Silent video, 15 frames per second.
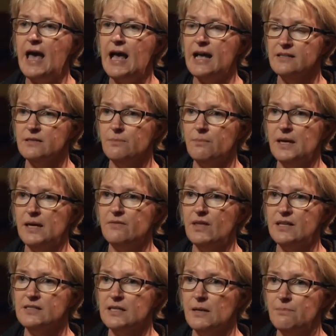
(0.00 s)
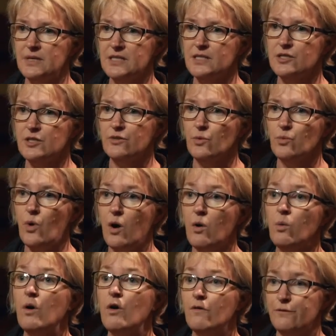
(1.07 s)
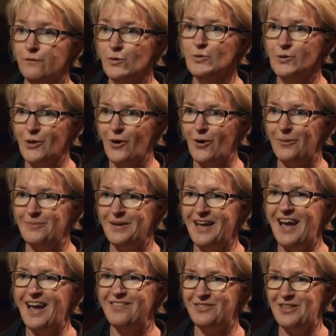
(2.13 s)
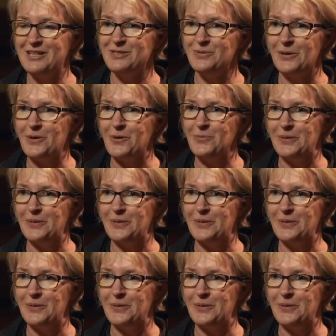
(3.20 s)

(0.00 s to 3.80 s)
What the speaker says: has a mayor that's committed to the role full time, and that's what I'll